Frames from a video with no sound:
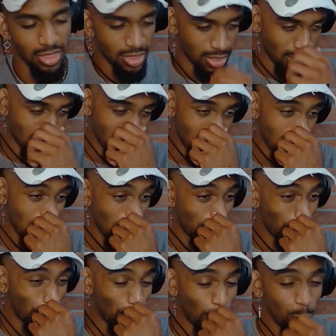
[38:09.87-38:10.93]
That just
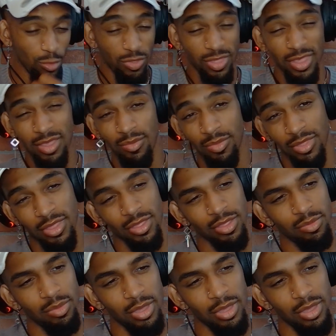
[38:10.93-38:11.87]
alone seems silly,